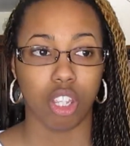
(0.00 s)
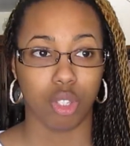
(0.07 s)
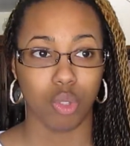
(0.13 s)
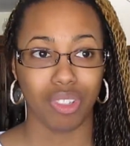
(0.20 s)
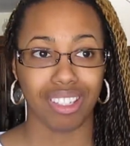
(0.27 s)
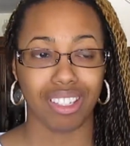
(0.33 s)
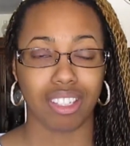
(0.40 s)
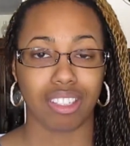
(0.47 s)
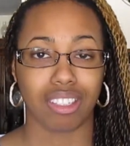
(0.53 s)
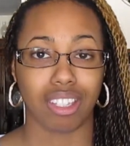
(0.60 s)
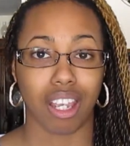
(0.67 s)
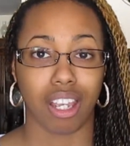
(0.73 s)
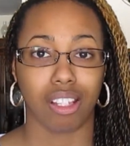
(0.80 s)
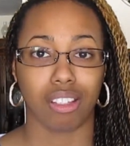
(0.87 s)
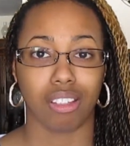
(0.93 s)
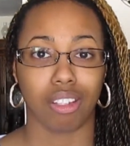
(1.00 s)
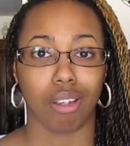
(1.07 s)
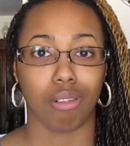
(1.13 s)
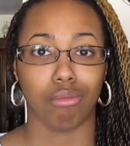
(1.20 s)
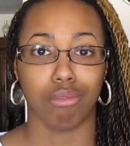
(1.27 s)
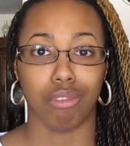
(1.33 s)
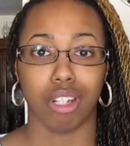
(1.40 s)
You need to set
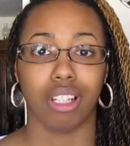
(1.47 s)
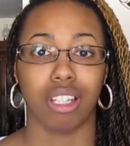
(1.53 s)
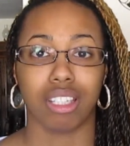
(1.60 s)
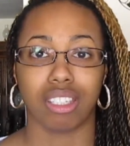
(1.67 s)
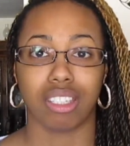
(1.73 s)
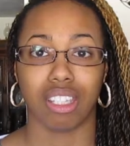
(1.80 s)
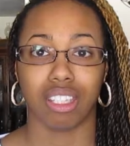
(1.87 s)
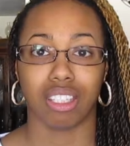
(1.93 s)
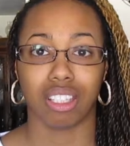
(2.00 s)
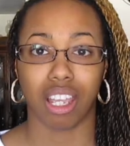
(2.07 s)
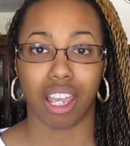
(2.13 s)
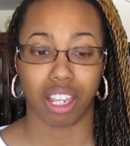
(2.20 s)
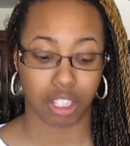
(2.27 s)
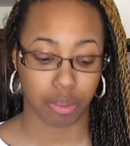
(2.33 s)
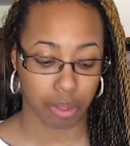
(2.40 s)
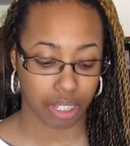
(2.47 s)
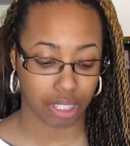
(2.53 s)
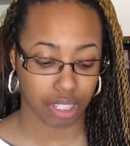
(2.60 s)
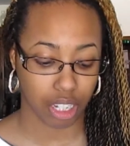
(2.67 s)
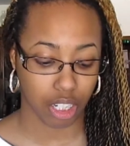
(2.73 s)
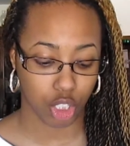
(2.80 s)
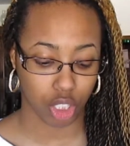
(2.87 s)
realistic
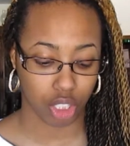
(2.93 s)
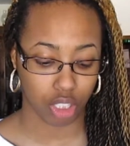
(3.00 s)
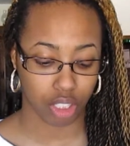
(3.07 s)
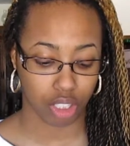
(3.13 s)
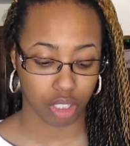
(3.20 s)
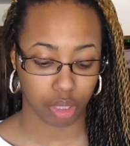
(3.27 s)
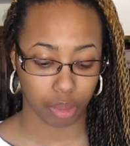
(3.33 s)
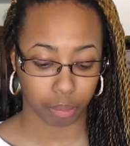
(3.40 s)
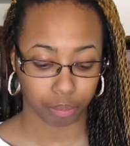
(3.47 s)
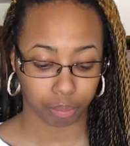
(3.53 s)
expectations.